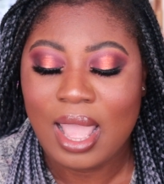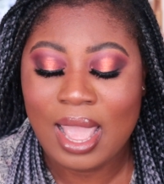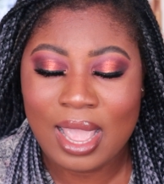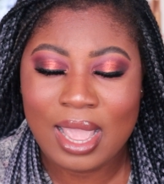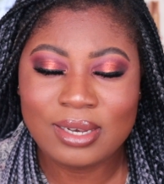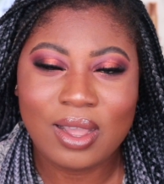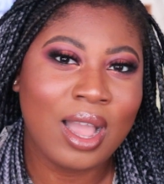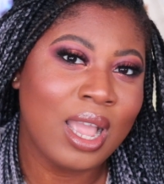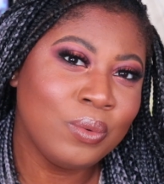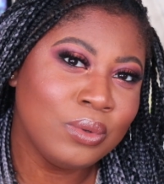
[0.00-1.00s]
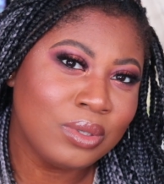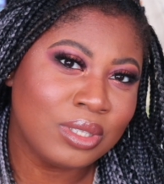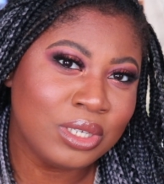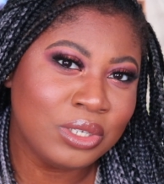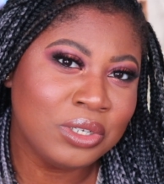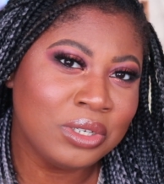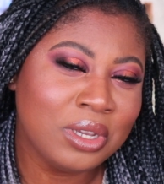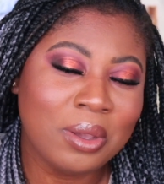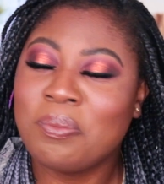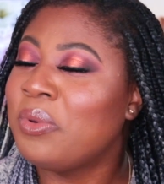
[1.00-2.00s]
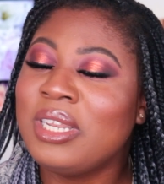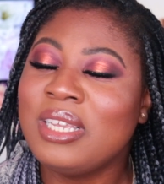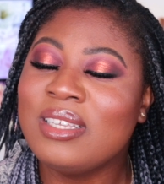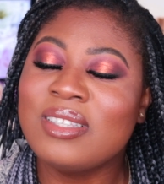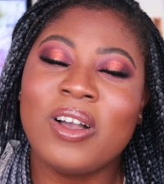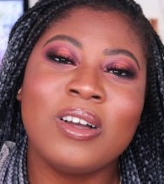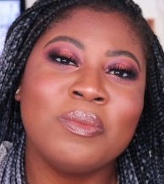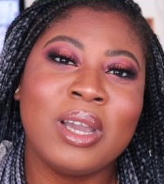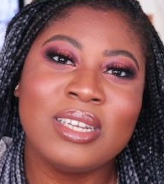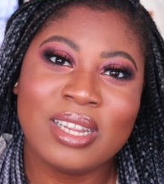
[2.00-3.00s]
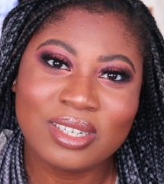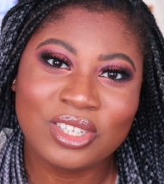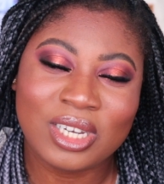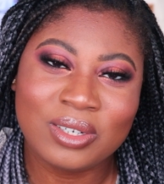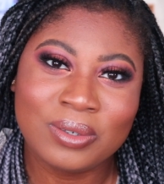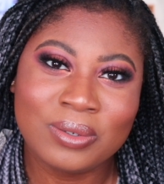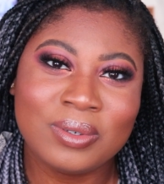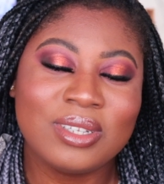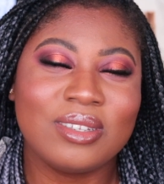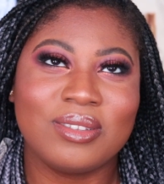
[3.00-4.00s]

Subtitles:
and I will see you beauties on my next channel.